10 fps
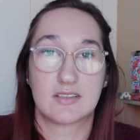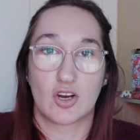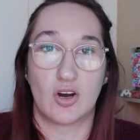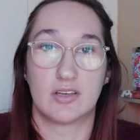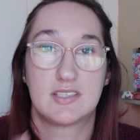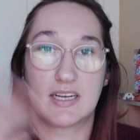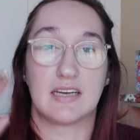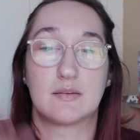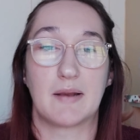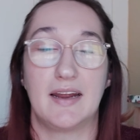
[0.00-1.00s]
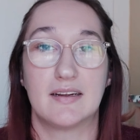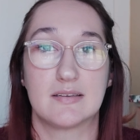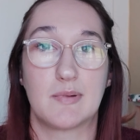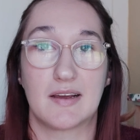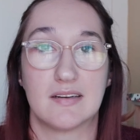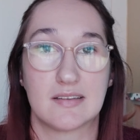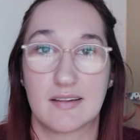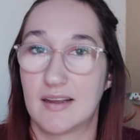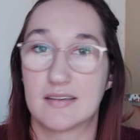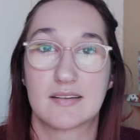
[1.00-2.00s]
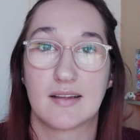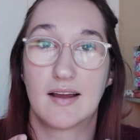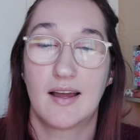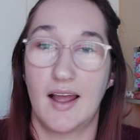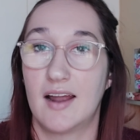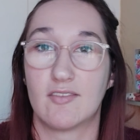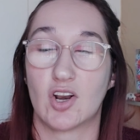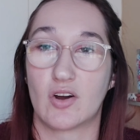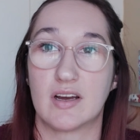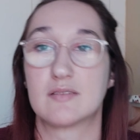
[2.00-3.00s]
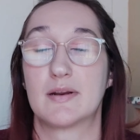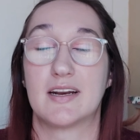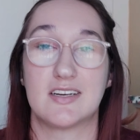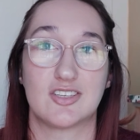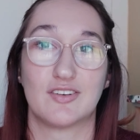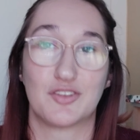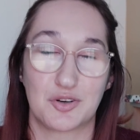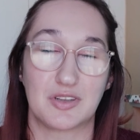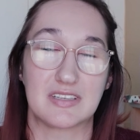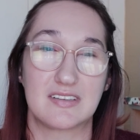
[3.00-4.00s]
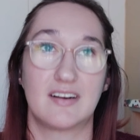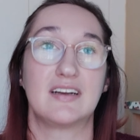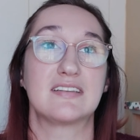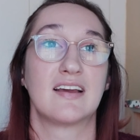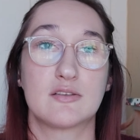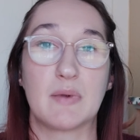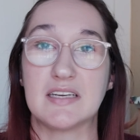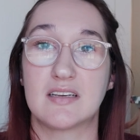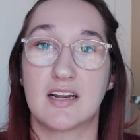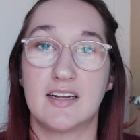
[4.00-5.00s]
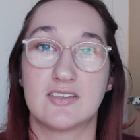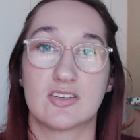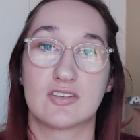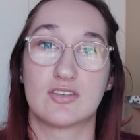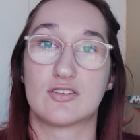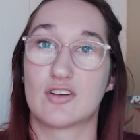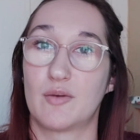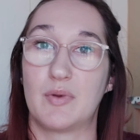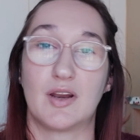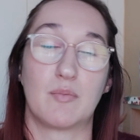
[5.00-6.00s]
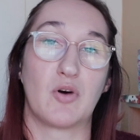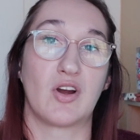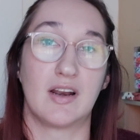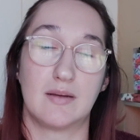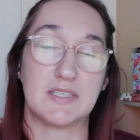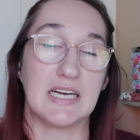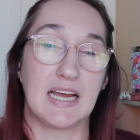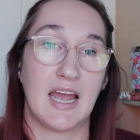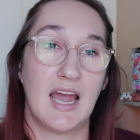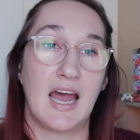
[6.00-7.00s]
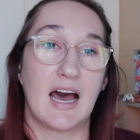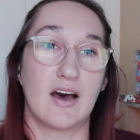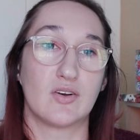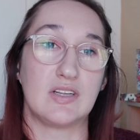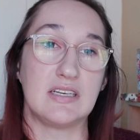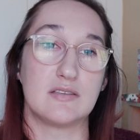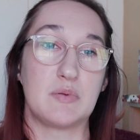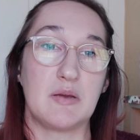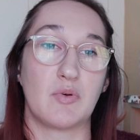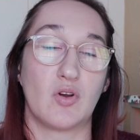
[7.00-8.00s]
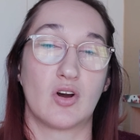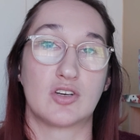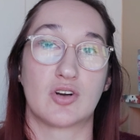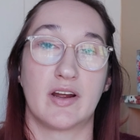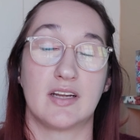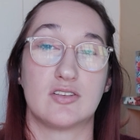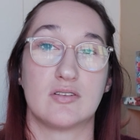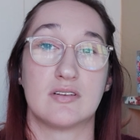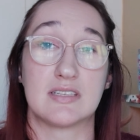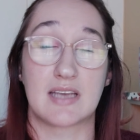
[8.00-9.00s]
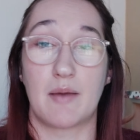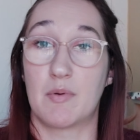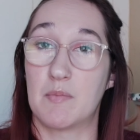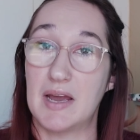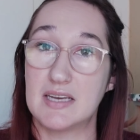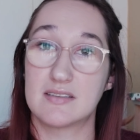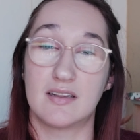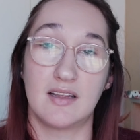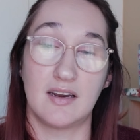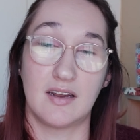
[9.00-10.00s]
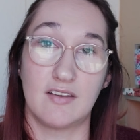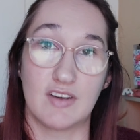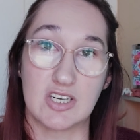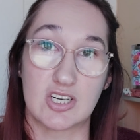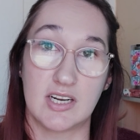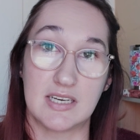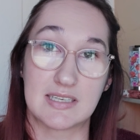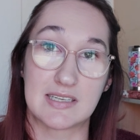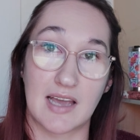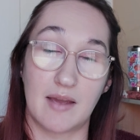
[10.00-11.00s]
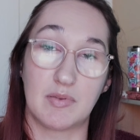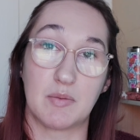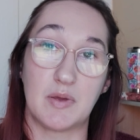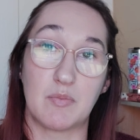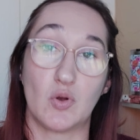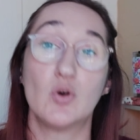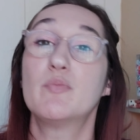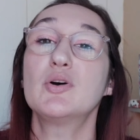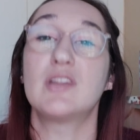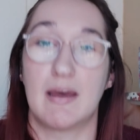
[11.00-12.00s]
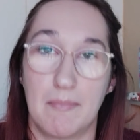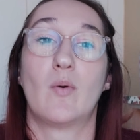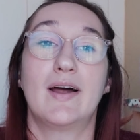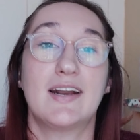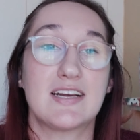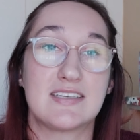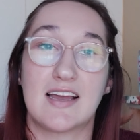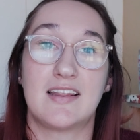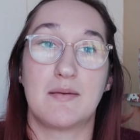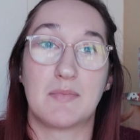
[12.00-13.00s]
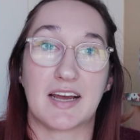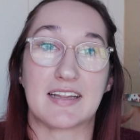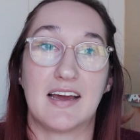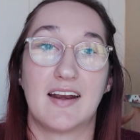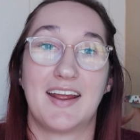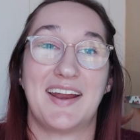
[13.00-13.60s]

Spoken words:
Can't explain it because it's a hell of a long explanation through the series. It's basically just dystopian, apocalyptic, how these people are trying to escape a maze and then eventually escape the people who put them. Why did I say them like that?